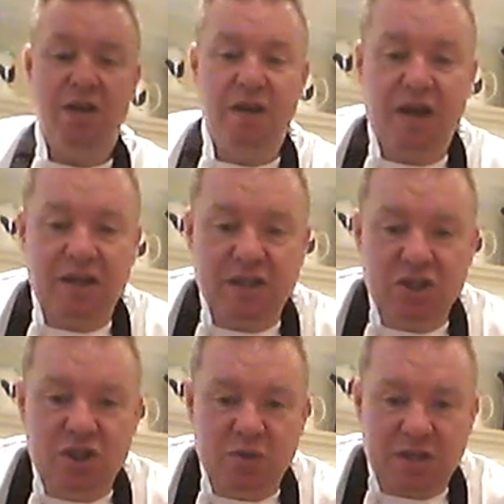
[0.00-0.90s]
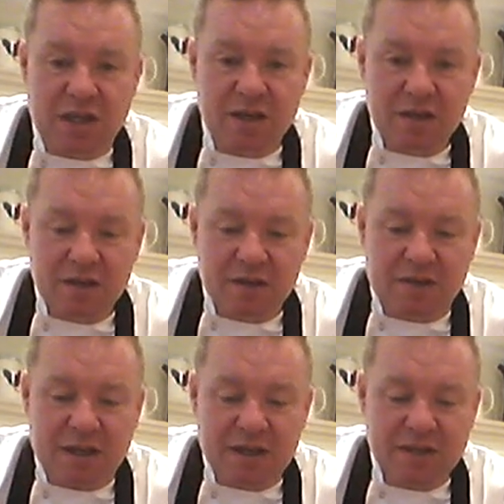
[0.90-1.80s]
nice and juicy.
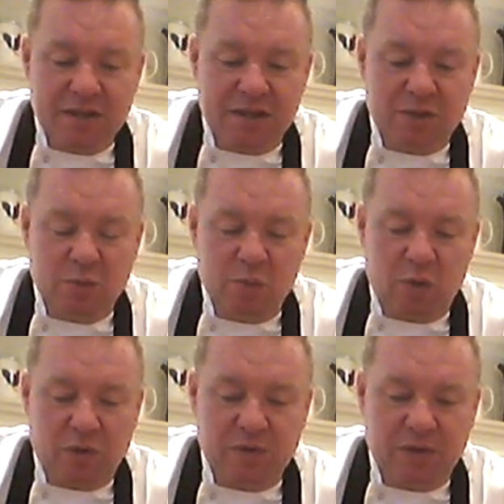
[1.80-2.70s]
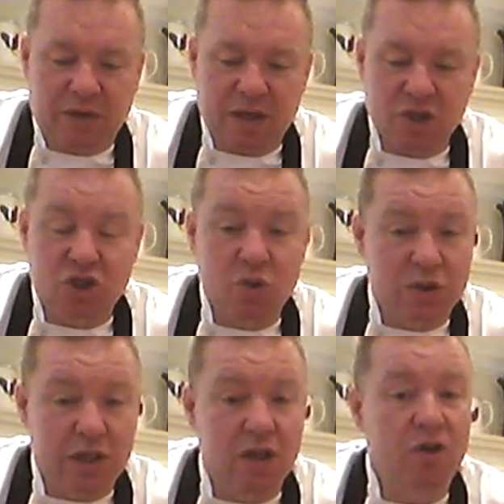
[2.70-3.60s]
Okay, and that's what we want. Okay,
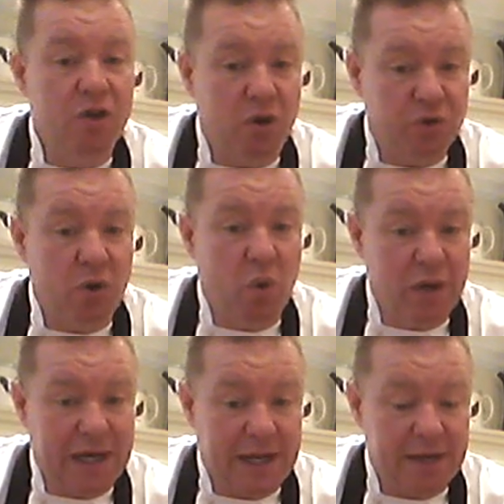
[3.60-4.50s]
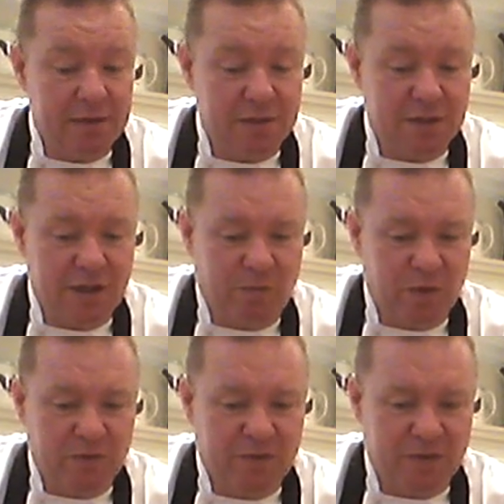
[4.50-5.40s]
juicy, not oily. There's a
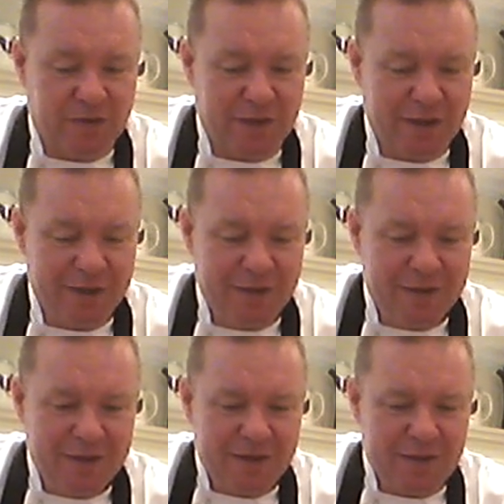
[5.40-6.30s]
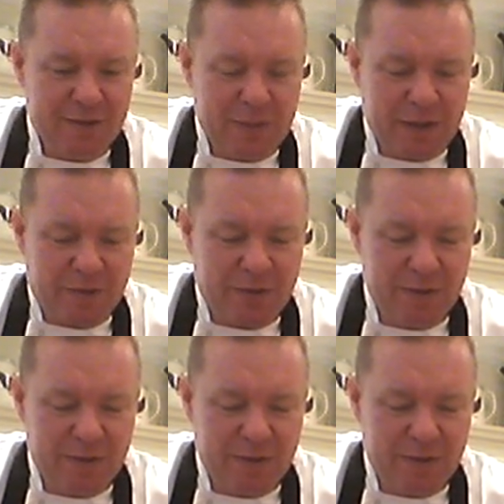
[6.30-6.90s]
difference. Okay, there we go.